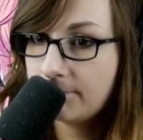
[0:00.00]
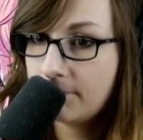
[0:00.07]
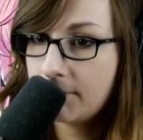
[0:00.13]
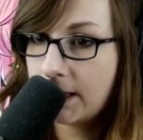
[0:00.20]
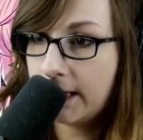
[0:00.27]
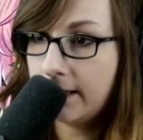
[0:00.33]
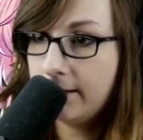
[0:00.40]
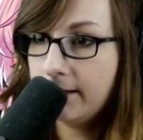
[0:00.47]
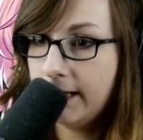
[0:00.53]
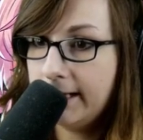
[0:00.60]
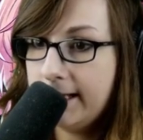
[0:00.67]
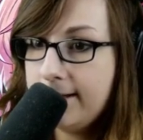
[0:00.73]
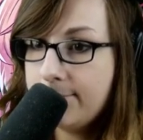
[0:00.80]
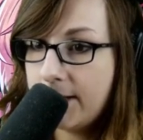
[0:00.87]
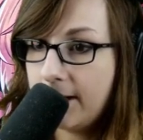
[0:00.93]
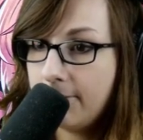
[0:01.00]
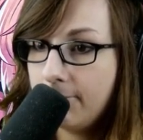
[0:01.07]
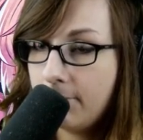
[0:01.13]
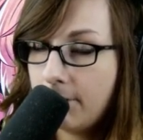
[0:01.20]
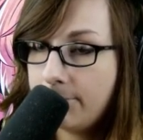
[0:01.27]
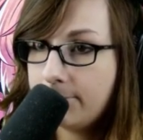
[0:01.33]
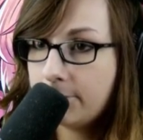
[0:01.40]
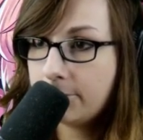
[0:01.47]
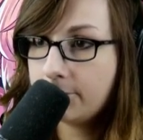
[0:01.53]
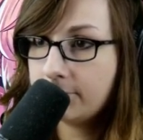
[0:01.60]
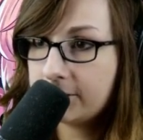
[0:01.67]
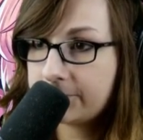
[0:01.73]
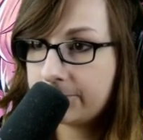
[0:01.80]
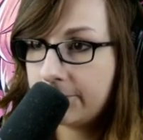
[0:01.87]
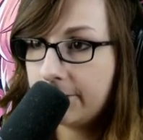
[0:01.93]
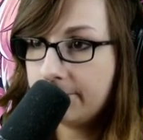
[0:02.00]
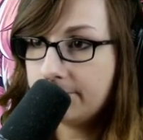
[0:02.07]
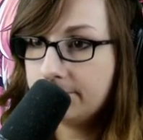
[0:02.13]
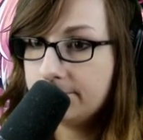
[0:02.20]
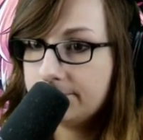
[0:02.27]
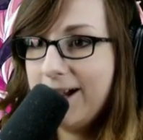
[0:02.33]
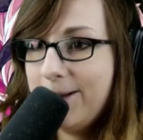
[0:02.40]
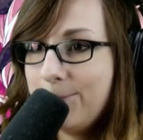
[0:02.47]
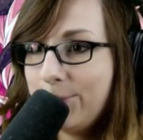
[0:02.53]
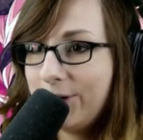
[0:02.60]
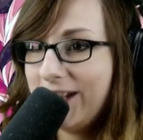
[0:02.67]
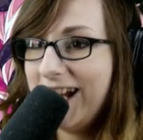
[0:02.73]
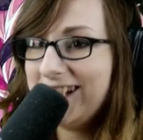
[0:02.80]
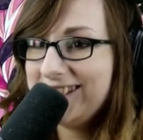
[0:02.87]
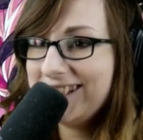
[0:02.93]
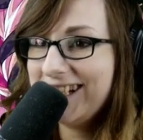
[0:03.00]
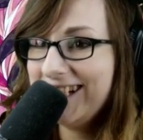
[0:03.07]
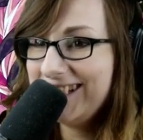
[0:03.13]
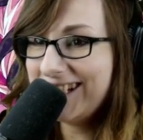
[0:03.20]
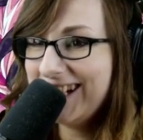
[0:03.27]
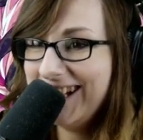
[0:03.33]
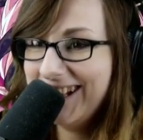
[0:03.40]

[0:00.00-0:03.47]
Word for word: Huh? An email? I wonder who it's from. President!